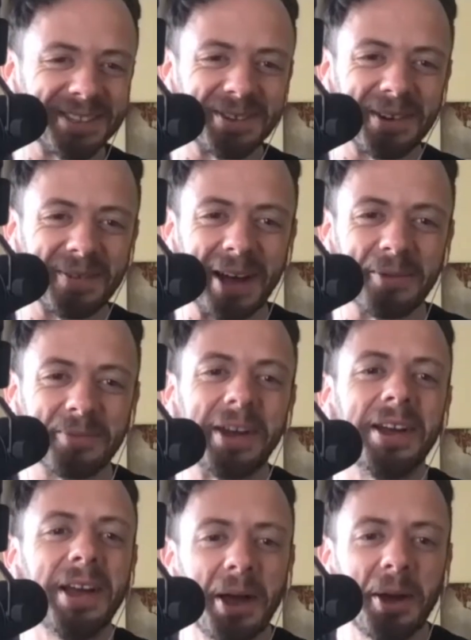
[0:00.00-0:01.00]
to talk about,
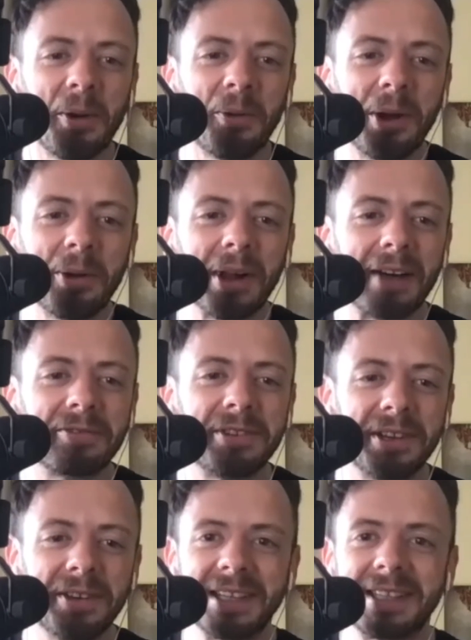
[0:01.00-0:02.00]
but we will have
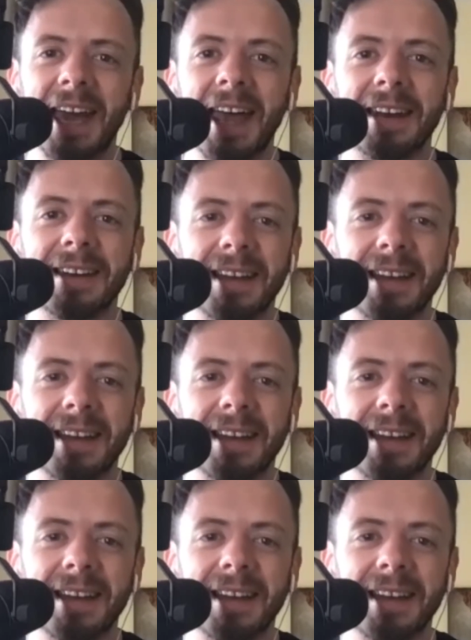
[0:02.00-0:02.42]
to do this again